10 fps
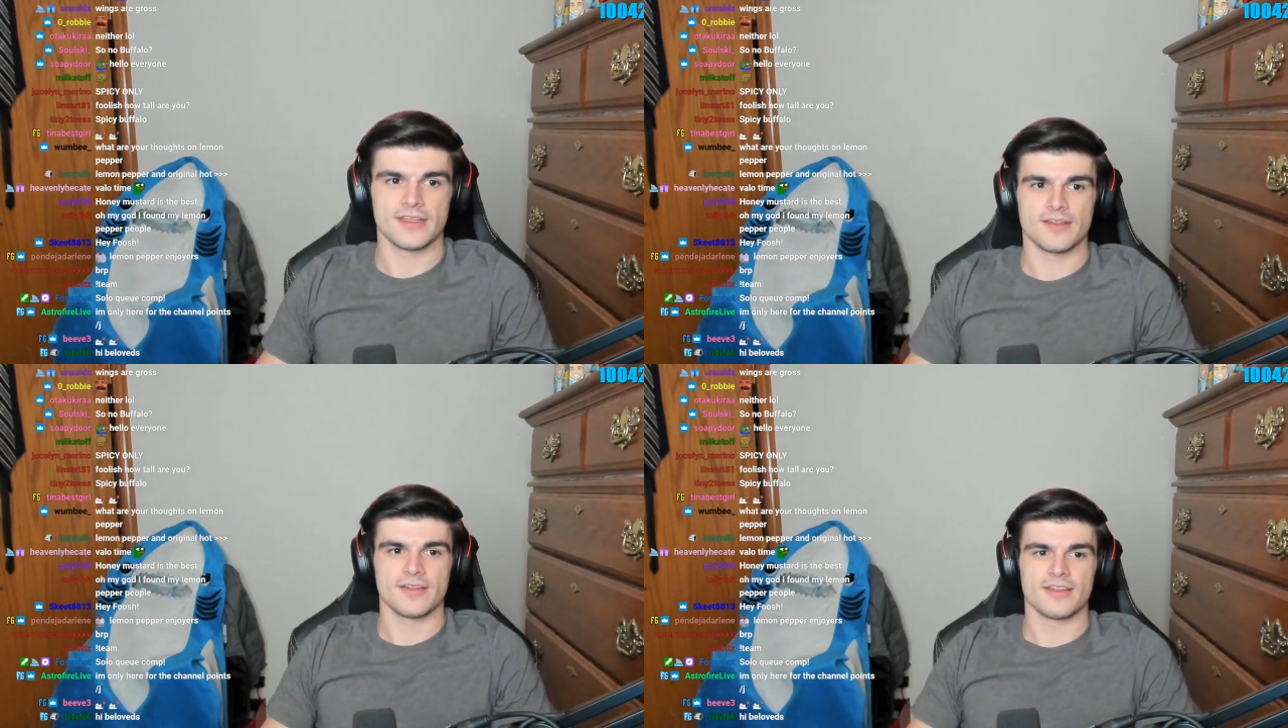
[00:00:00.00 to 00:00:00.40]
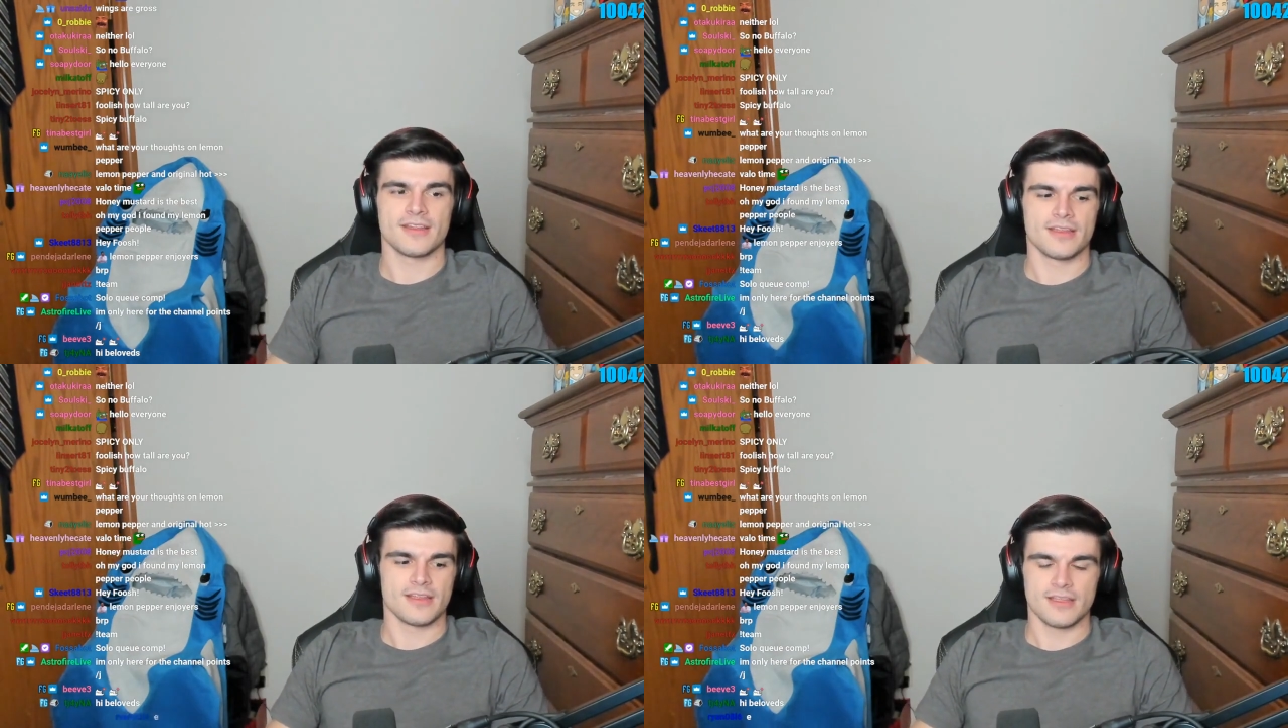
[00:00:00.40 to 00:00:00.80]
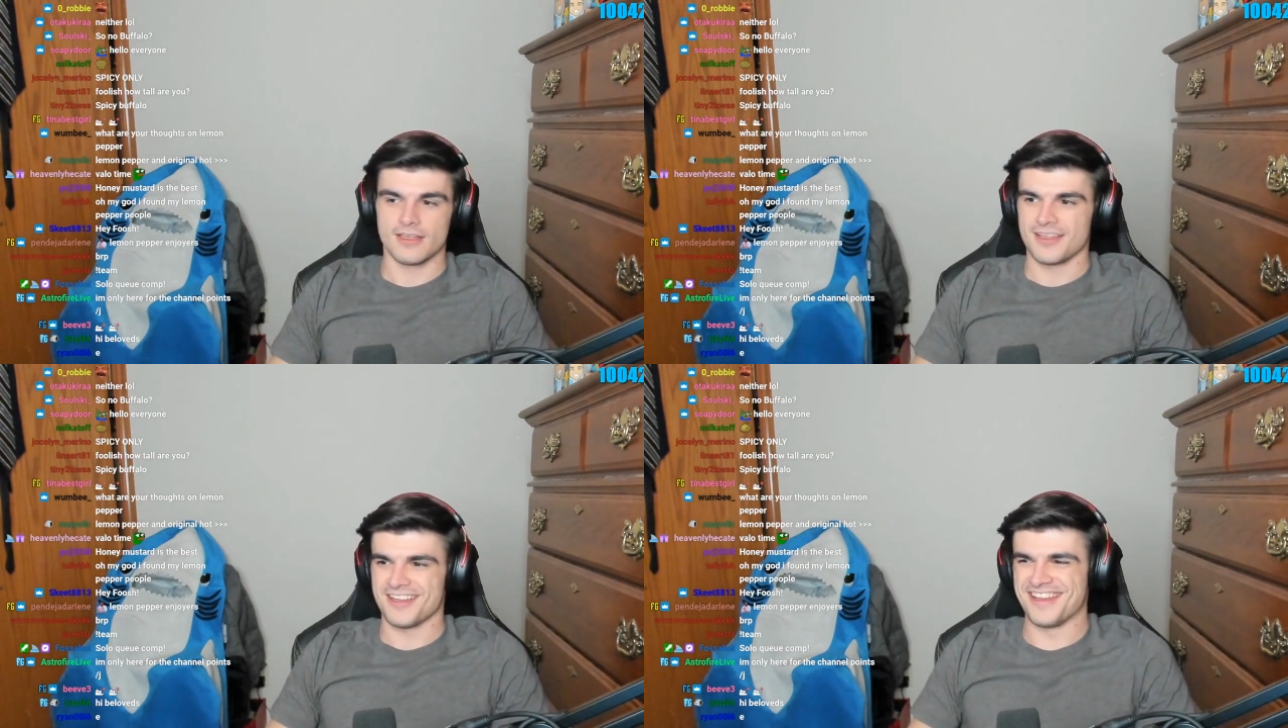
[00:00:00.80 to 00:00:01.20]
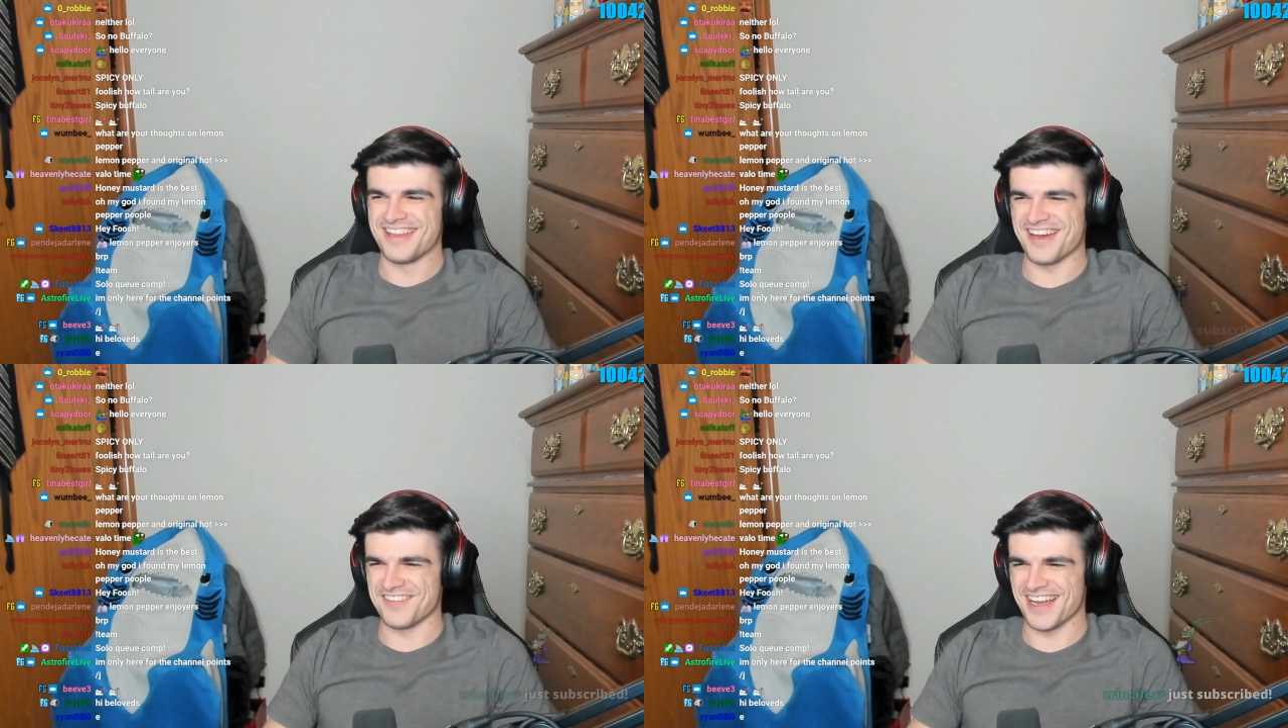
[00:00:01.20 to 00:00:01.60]
Pop that shirt on. No,
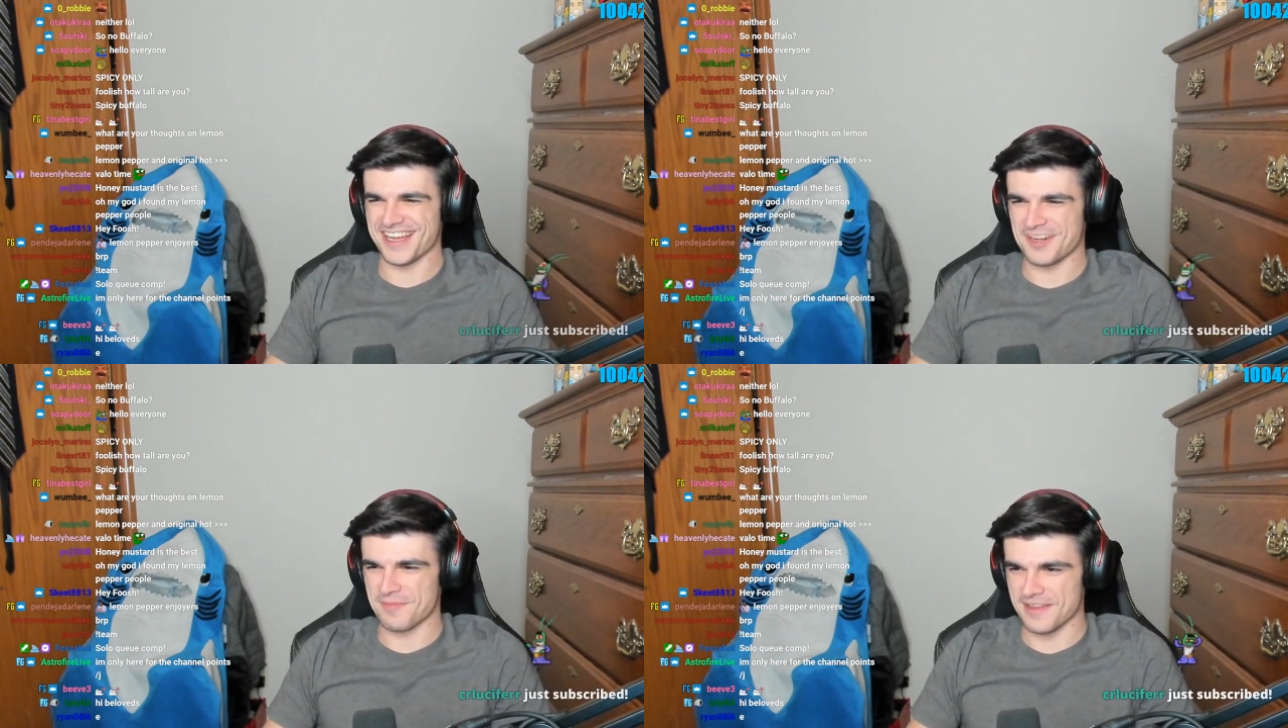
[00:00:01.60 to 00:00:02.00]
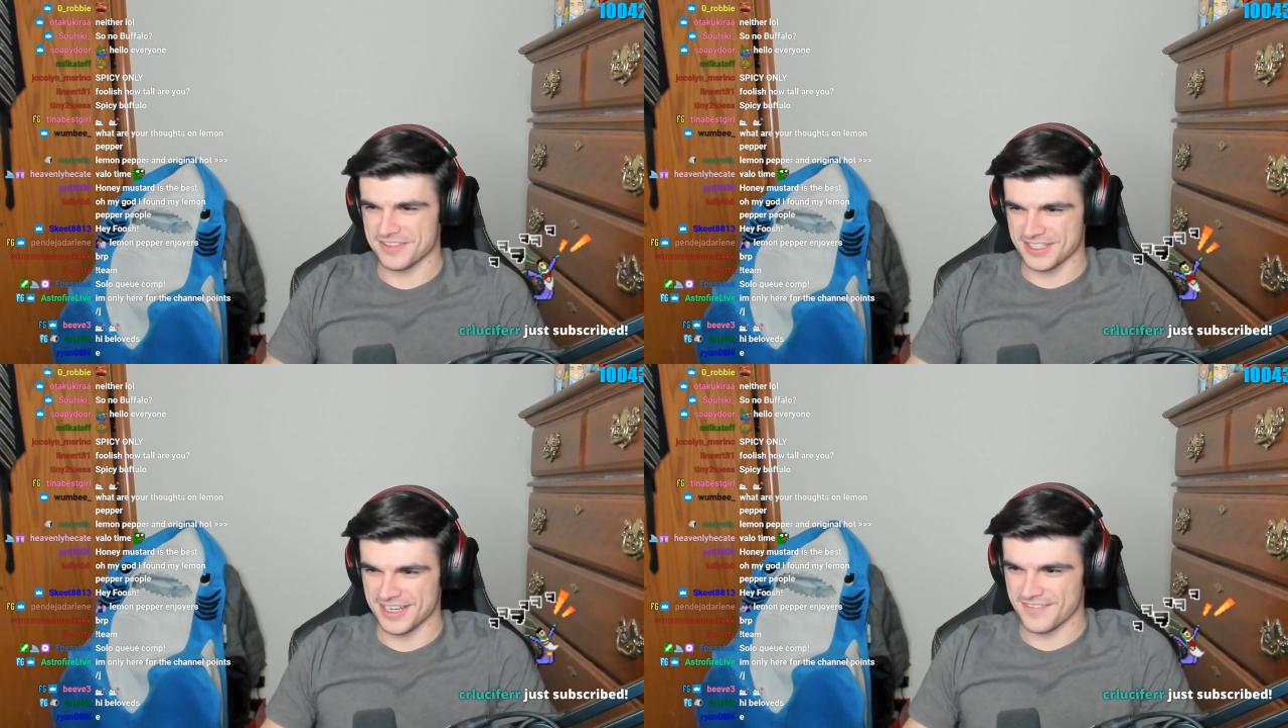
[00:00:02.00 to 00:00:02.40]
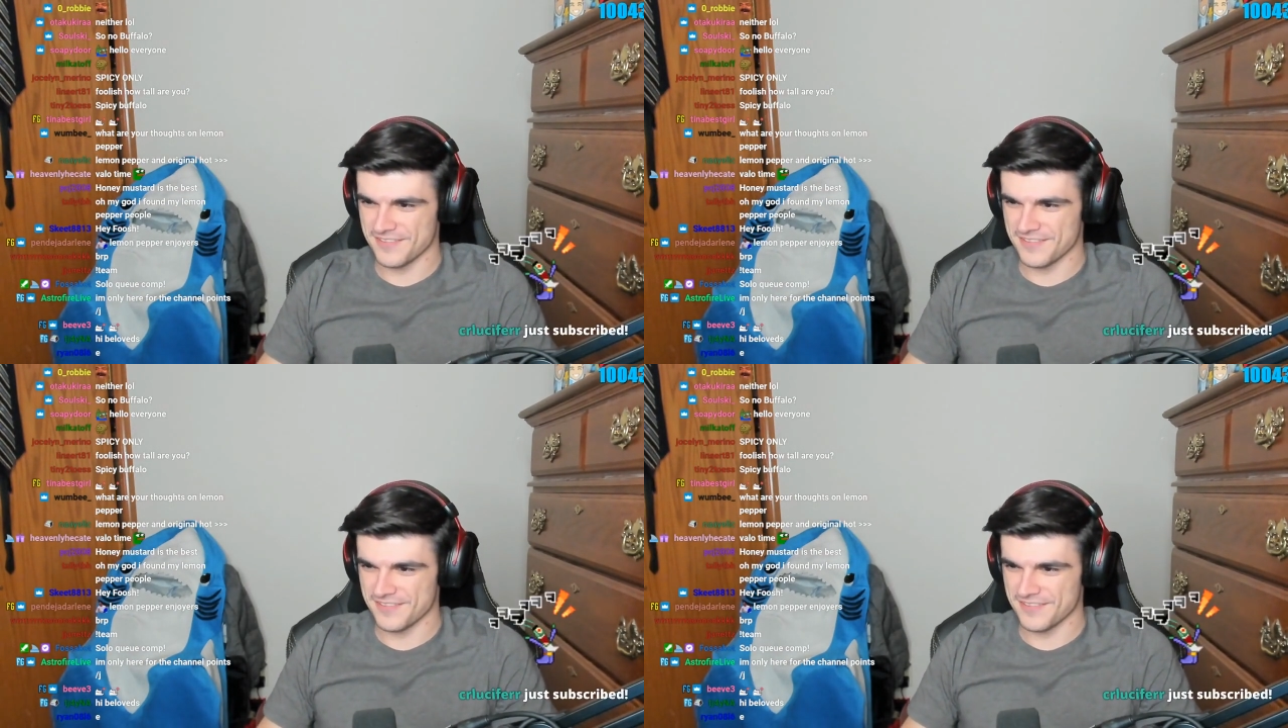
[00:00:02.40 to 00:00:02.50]
I'm not gonna pop that.